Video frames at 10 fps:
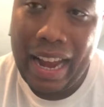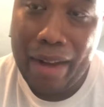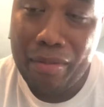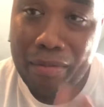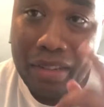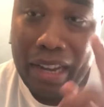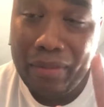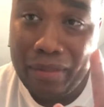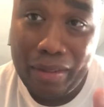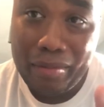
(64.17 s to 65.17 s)
I would
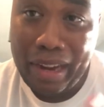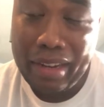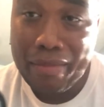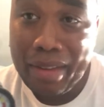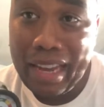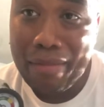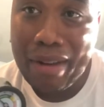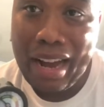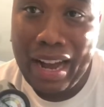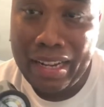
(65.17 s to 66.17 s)
definitely recommend, I
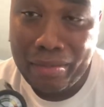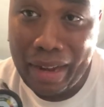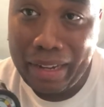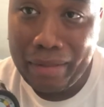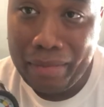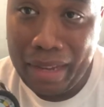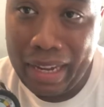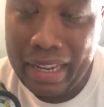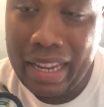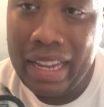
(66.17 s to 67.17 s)
would highly
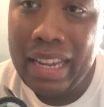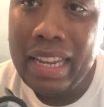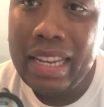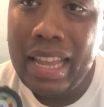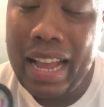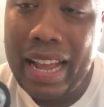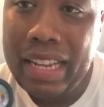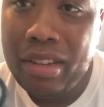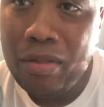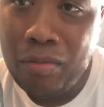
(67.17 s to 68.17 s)
recommend
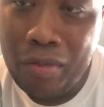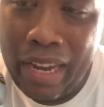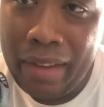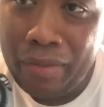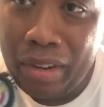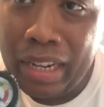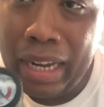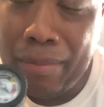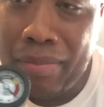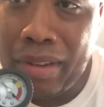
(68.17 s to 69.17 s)
that you wait for a
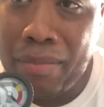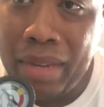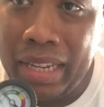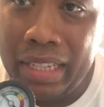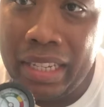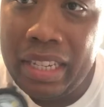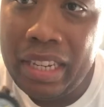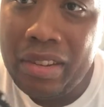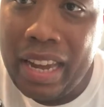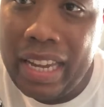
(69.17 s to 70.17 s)
couple of minutes until
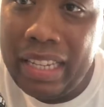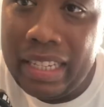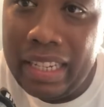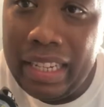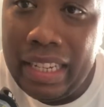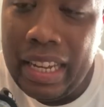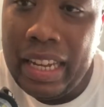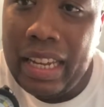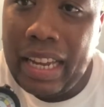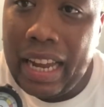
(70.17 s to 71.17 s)
your AC
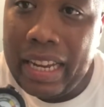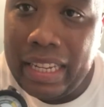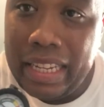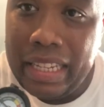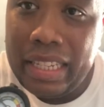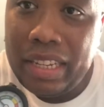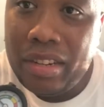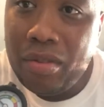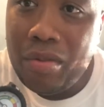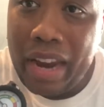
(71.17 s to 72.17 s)
kind of gets the
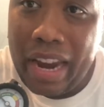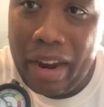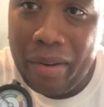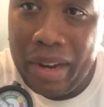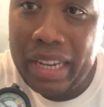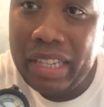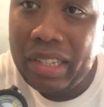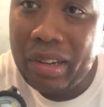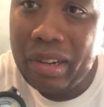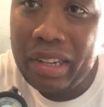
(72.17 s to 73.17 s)
cool air in and
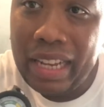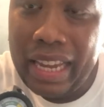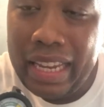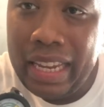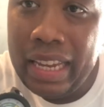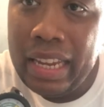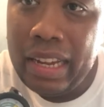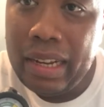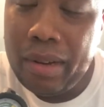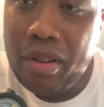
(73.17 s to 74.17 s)
circulate.
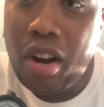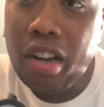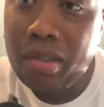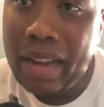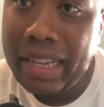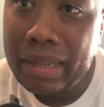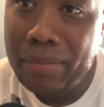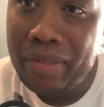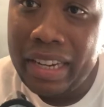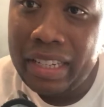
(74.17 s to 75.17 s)
You also have to
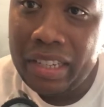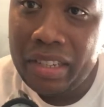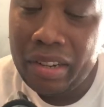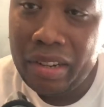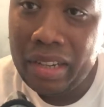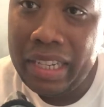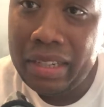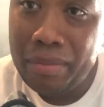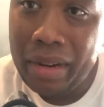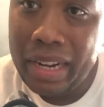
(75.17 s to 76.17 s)
press the
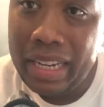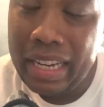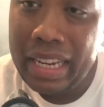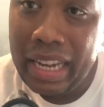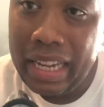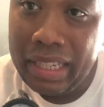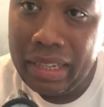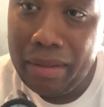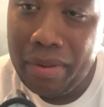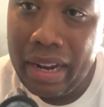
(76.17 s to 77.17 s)
circulation button in the
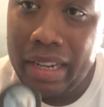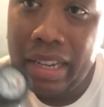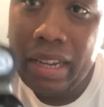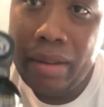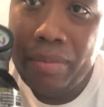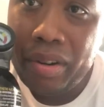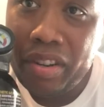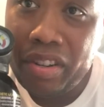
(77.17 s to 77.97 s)
AC button per